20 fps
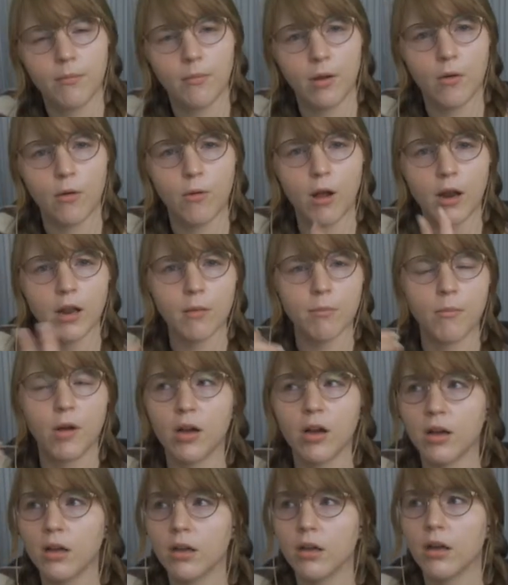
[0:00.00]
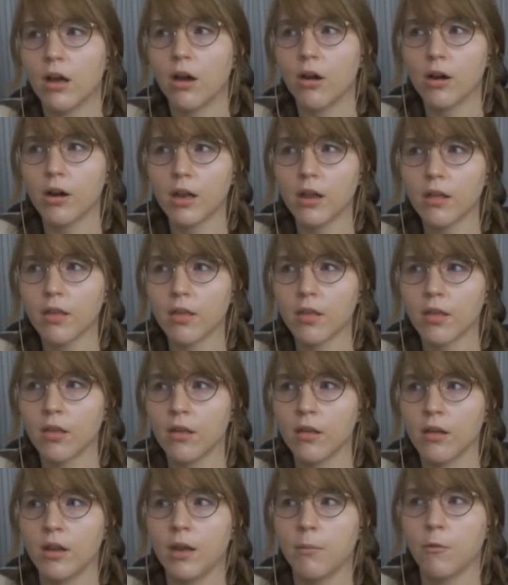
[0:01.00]
erotic manga artist
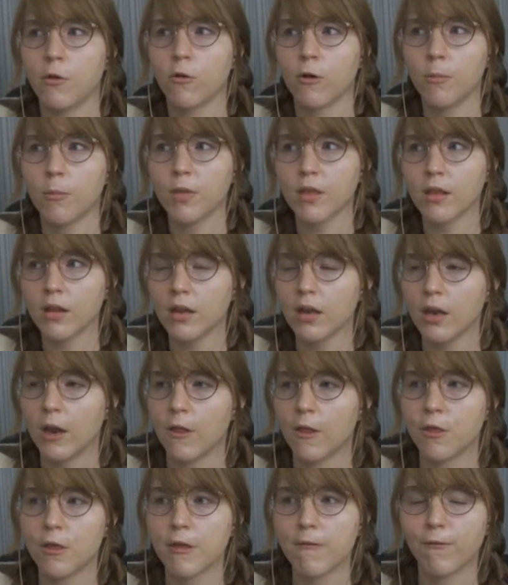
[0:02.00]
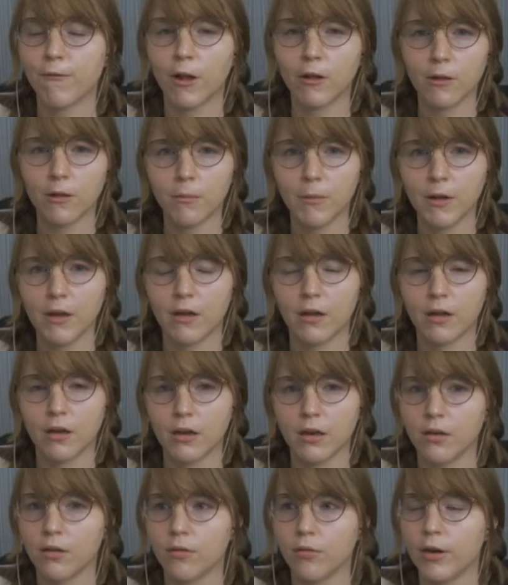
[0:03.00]
named Crimson, and she followed me
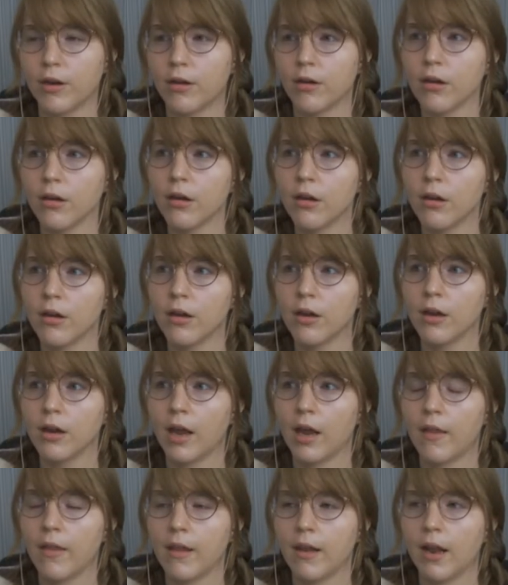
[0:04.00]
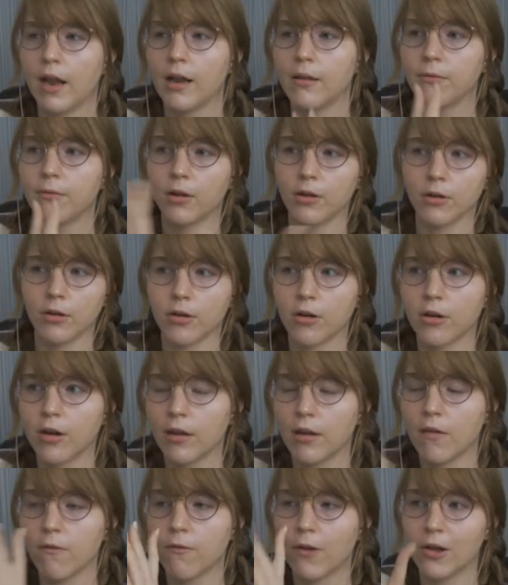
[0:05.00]
on Twitter, and then I followed her
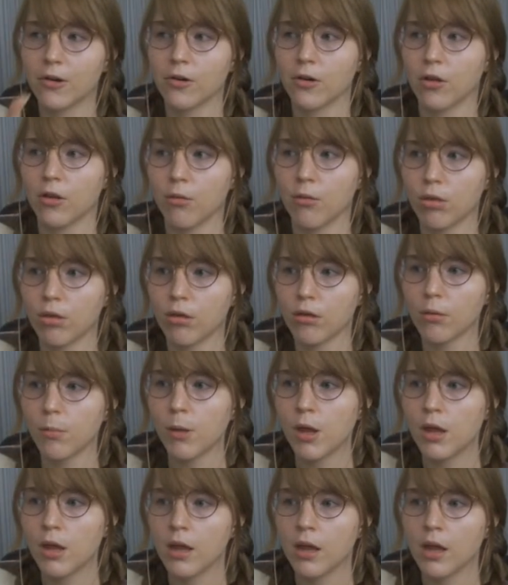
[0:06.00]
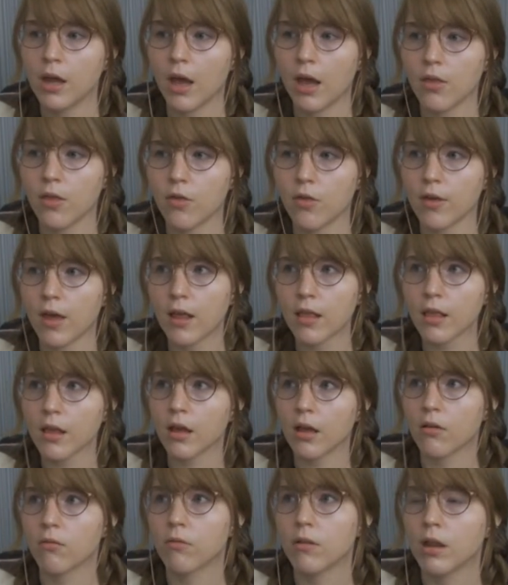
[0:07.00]
and found her YouTube, and she has
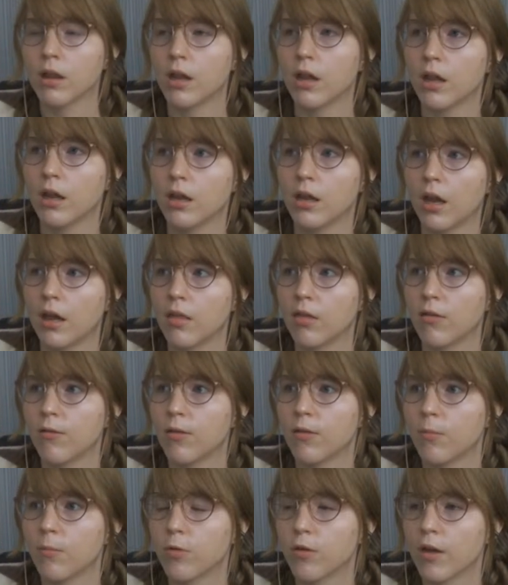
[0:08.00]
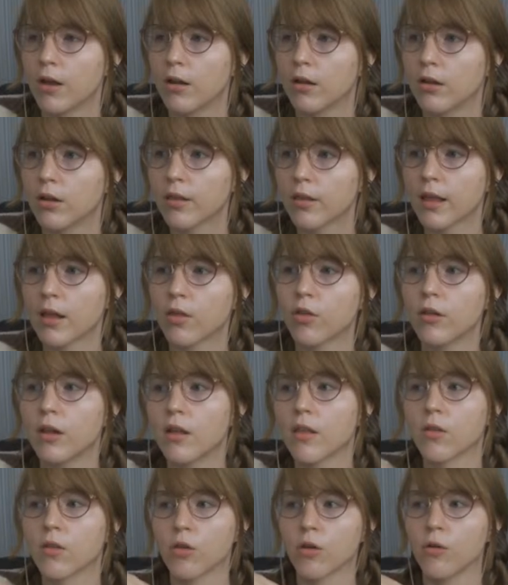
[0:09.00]
like a really nice YouTube channel. It looks like she
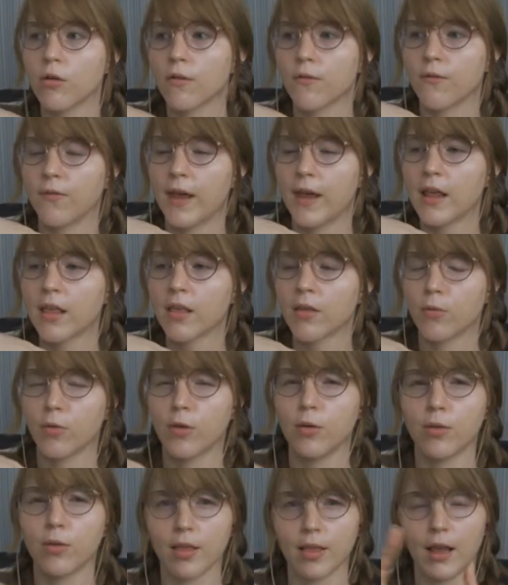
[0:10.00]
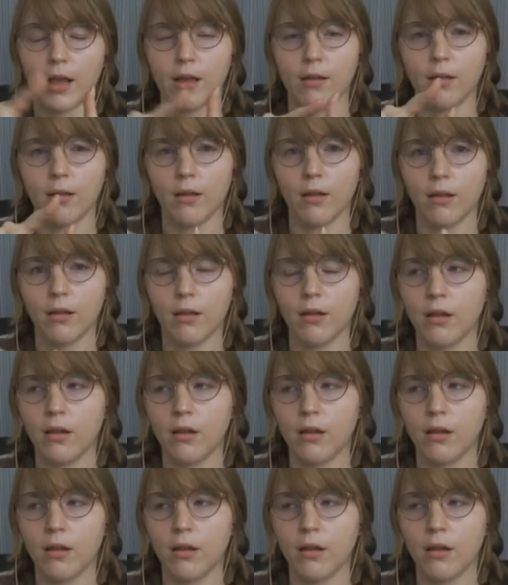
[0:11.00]
doesn't show her face, so she uses like like